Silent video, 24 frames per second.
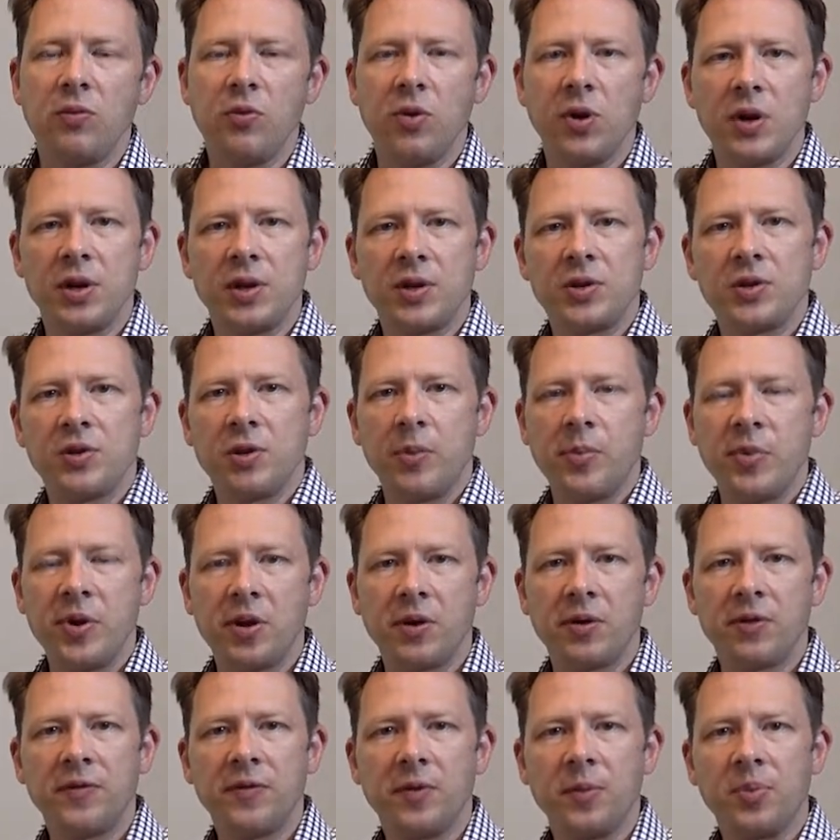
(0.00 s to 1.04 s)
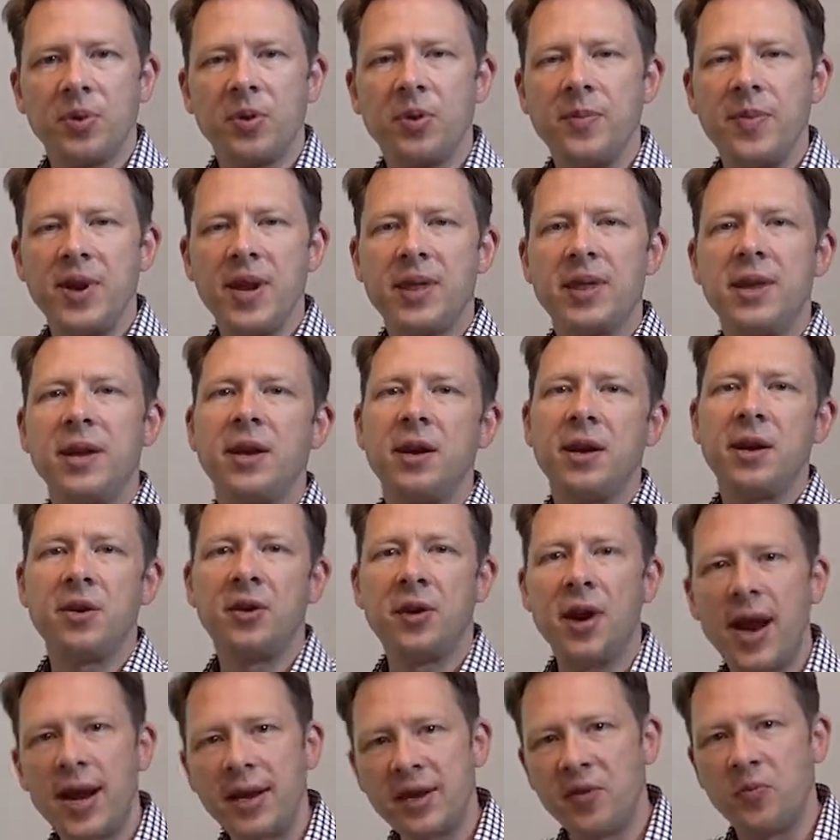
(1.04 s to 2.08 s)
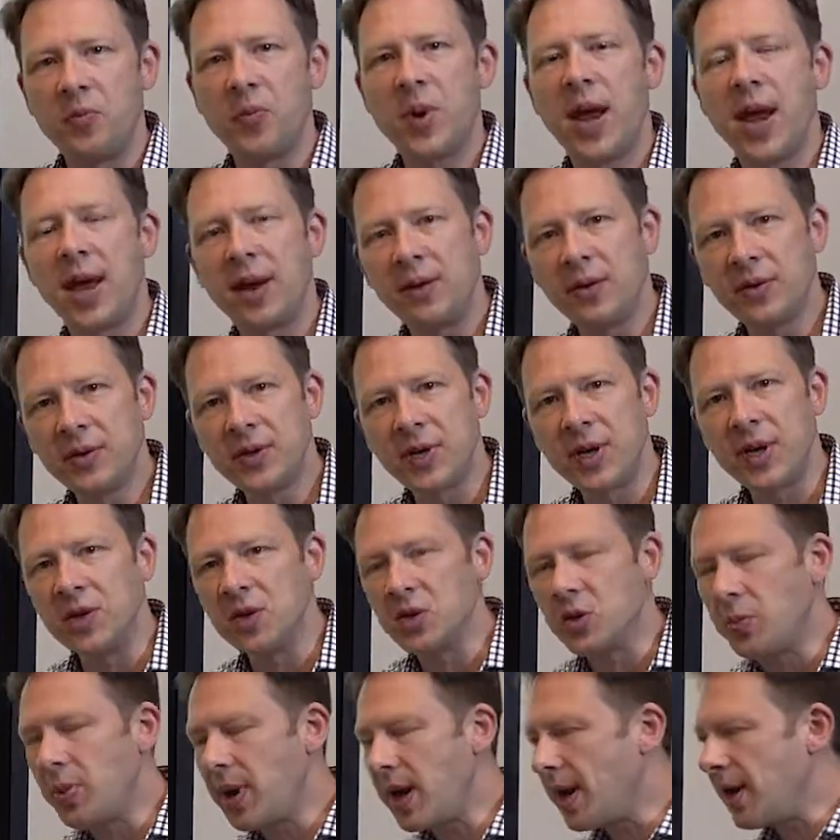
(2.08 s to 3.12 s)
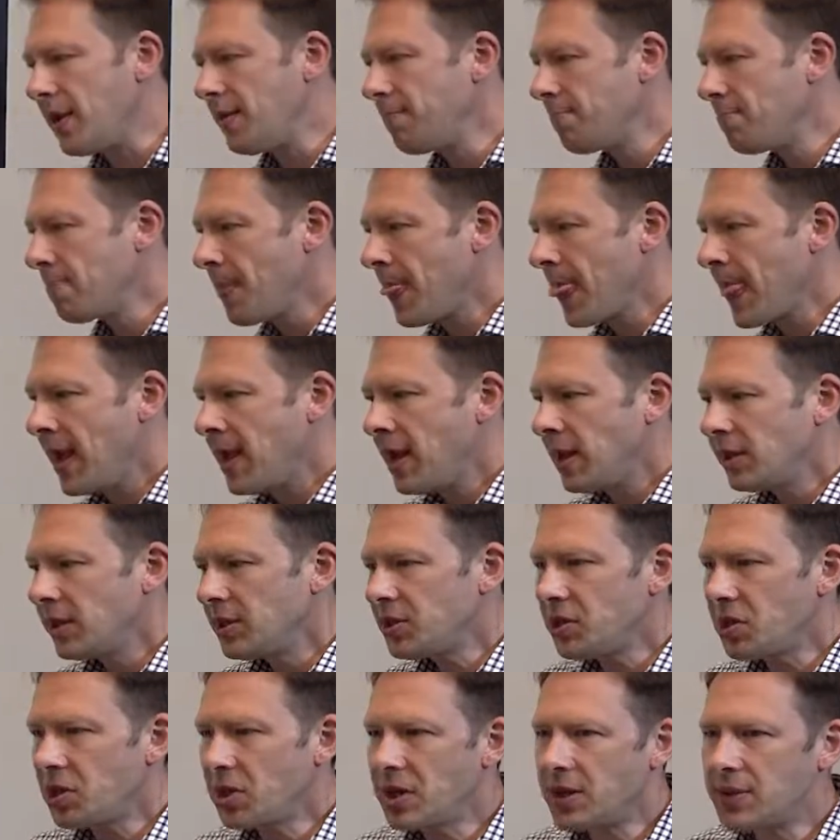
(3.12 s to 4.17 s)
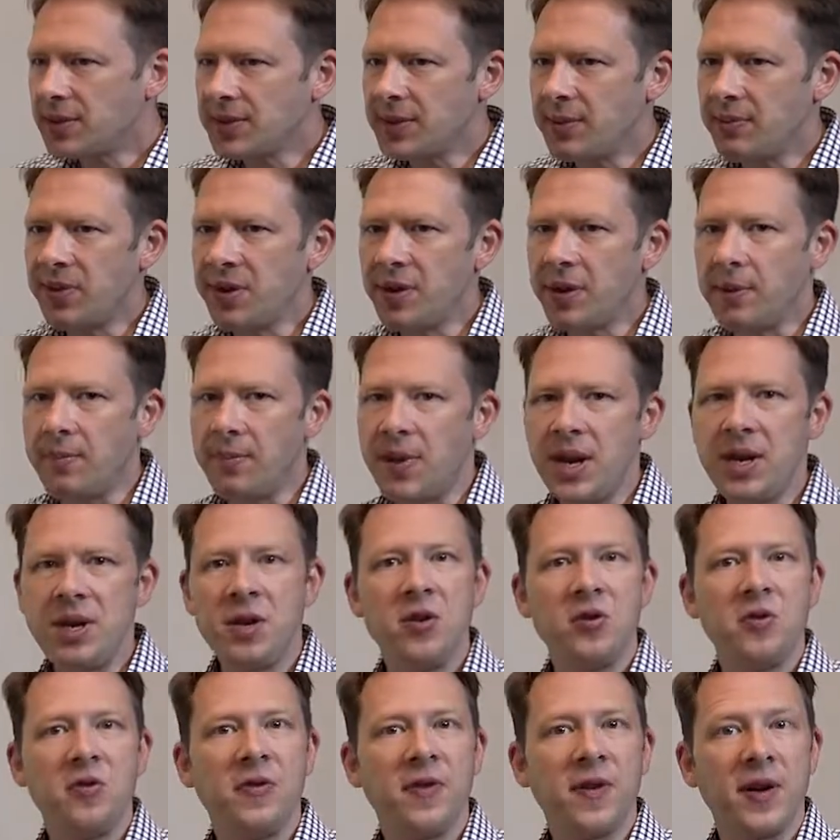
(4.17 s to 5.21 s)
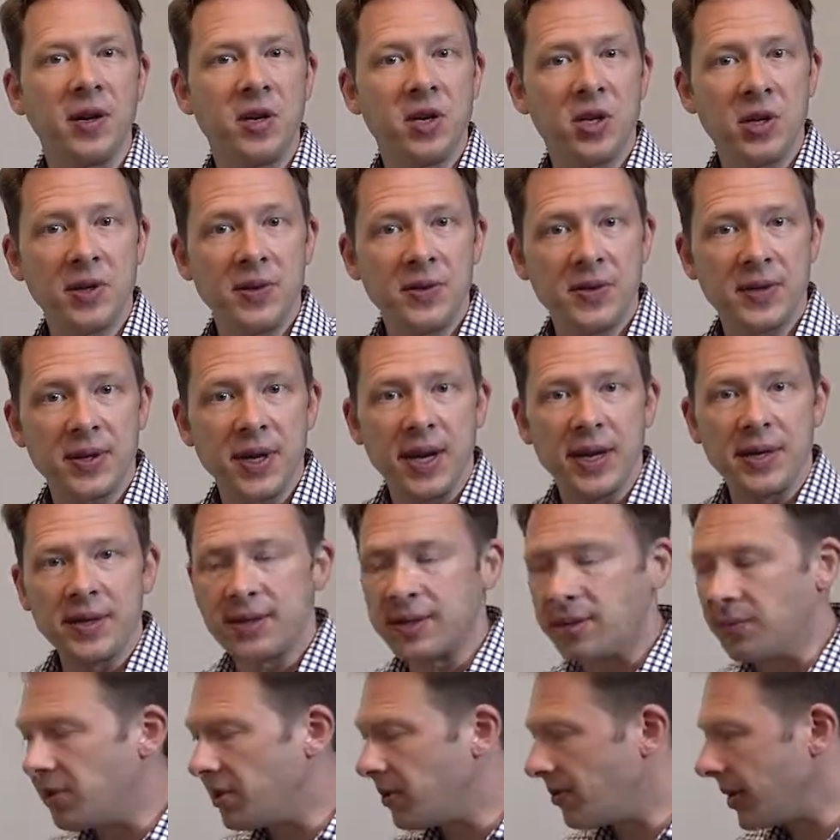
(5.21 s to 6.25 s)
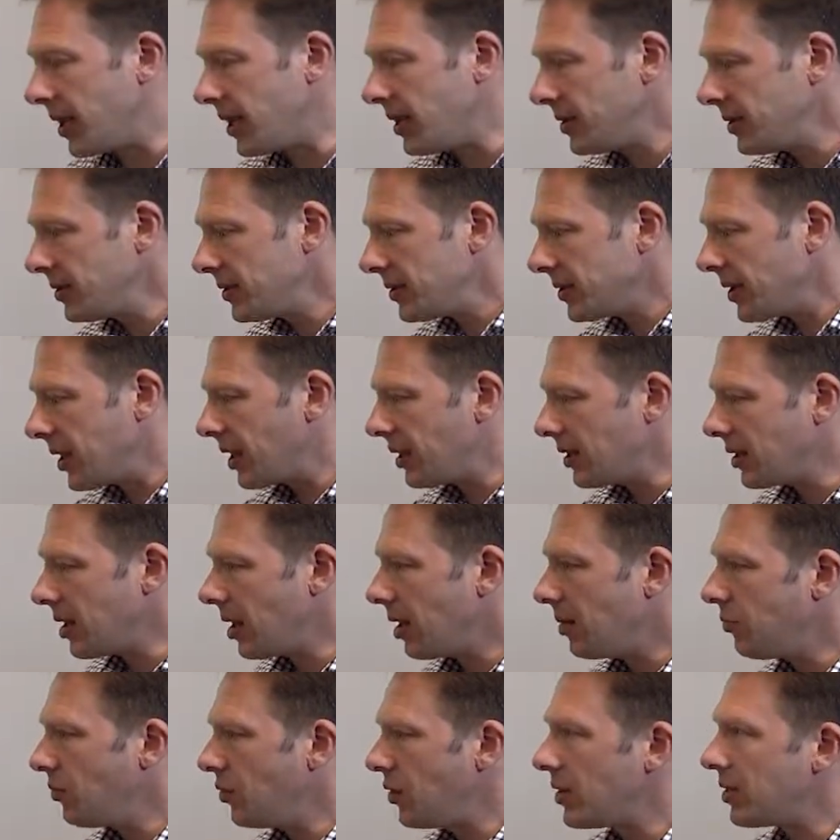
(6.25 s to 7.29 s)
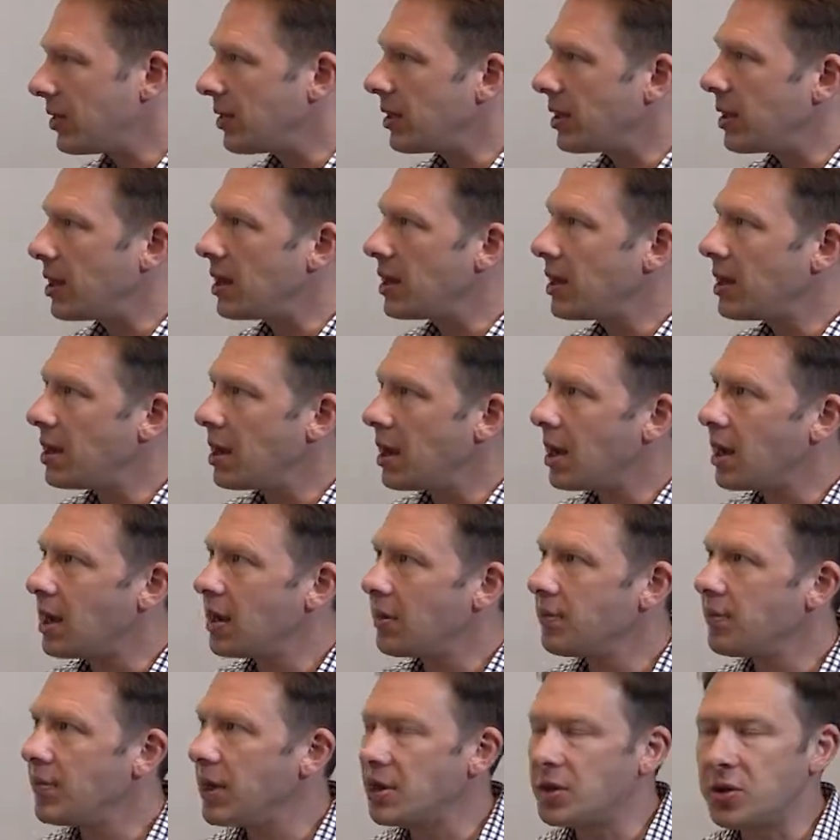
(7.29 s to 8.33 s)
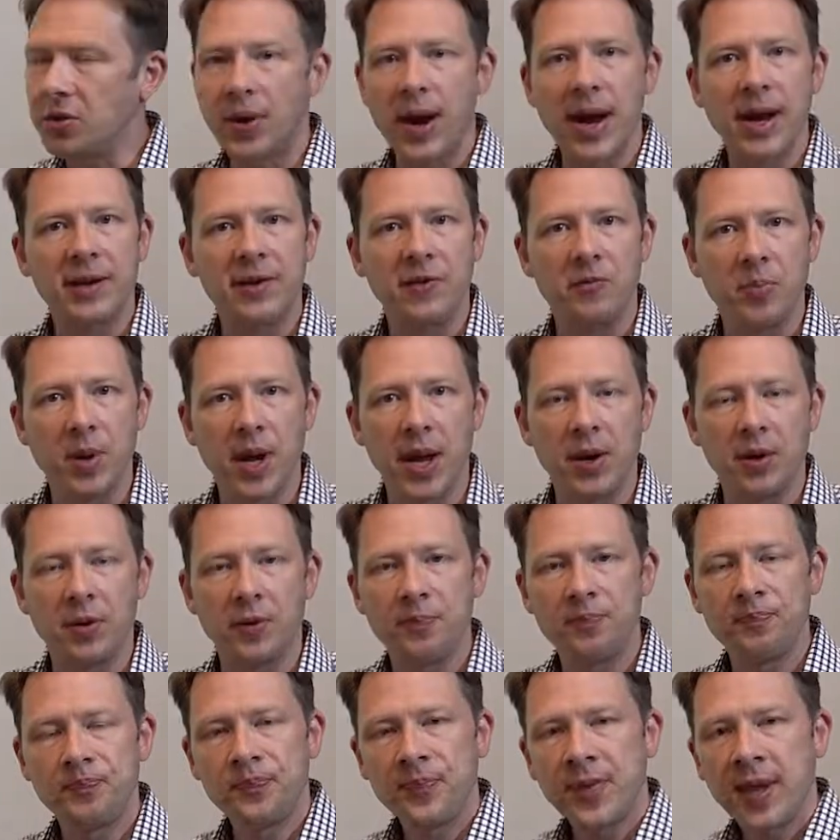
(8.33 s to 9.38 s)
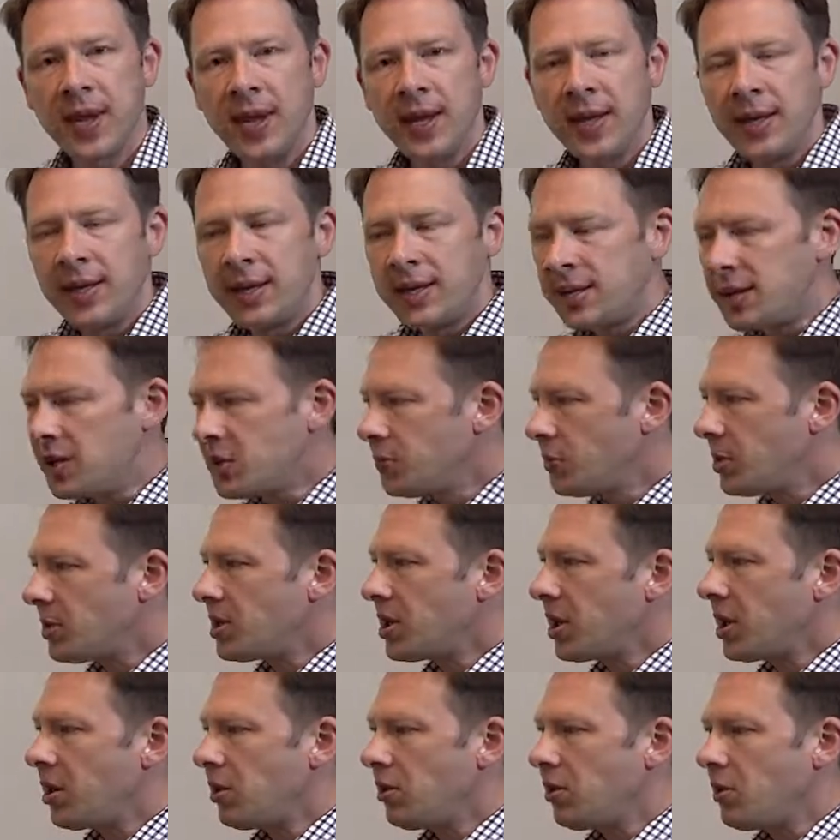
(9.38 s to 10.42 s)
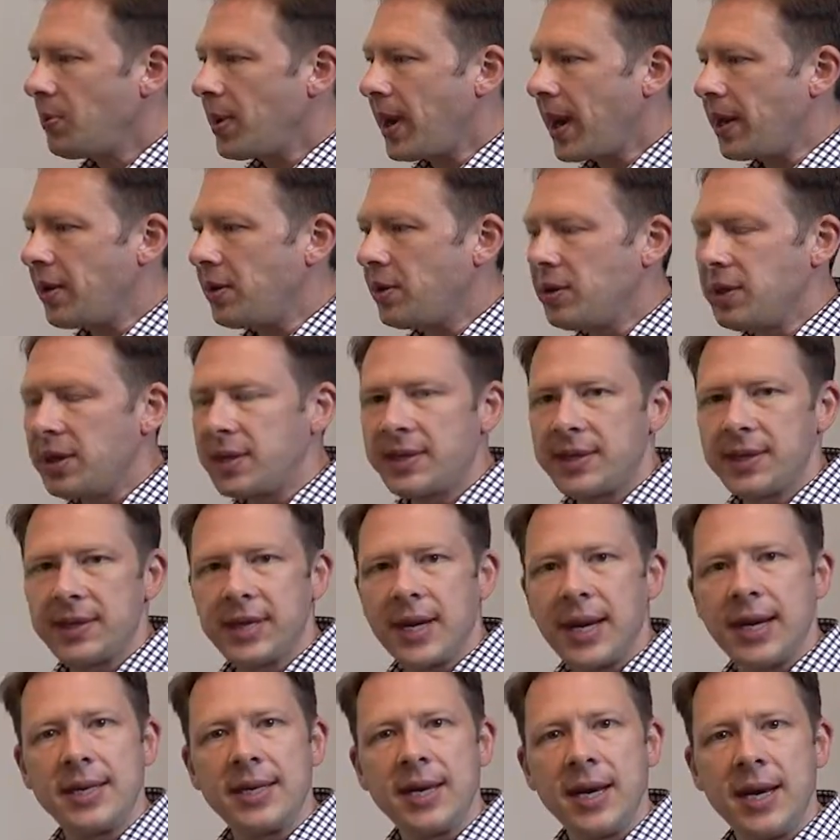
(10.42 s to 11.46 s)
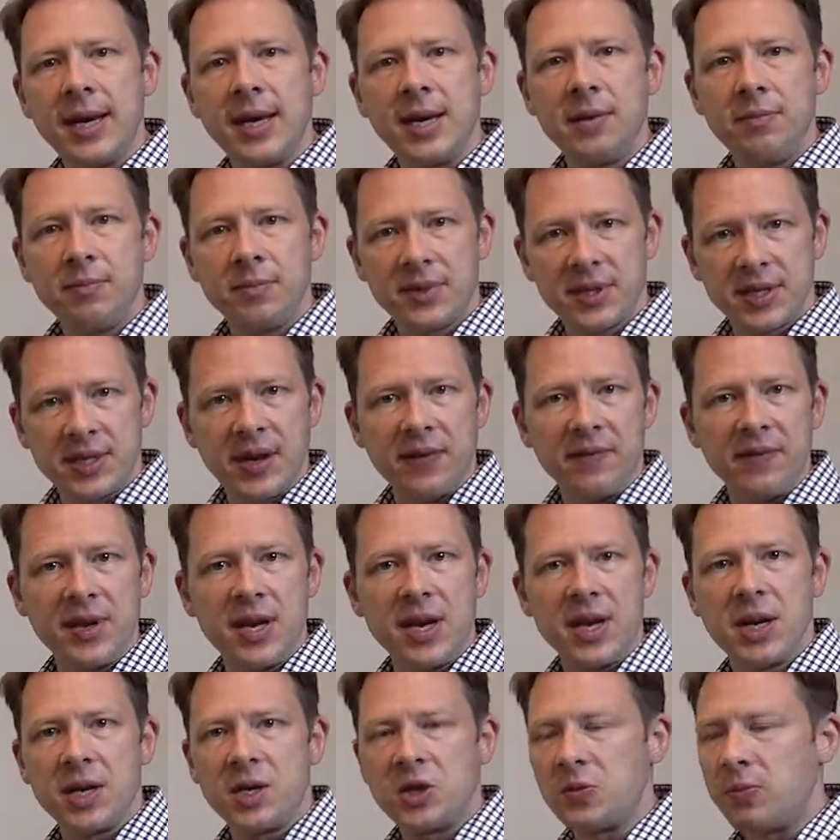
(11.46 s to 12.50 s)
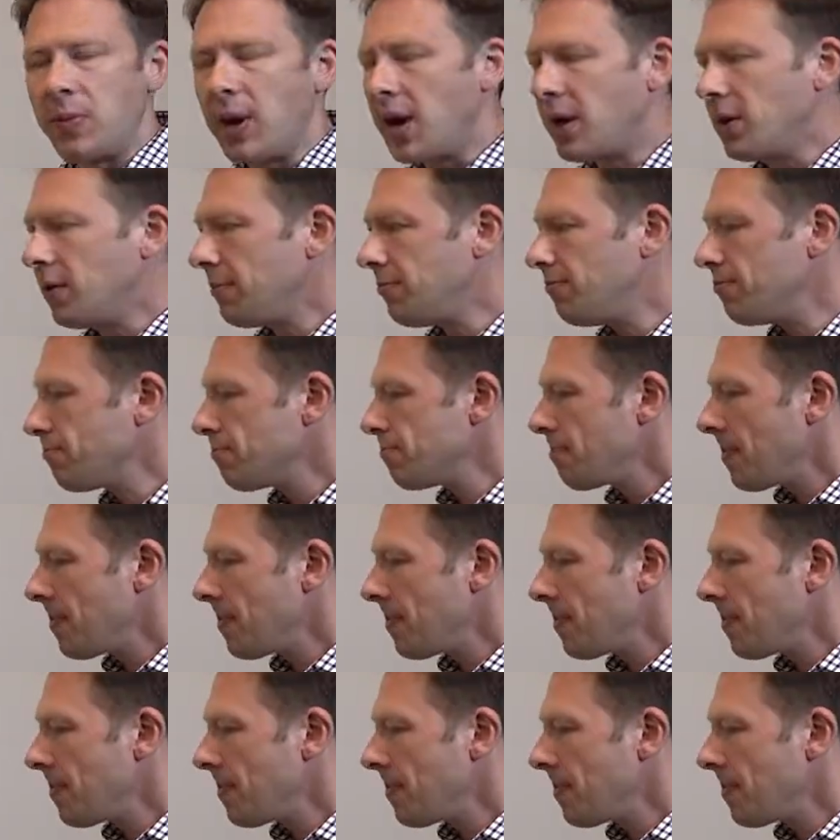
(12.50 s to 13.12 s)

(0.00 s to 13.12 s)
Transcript: We're a distributor for Promethean ActivPanels in Japan. Let's look at some of the menu functions and some of the buttons that come with the interactive panel. This particular panel is a titanium 70-inch model.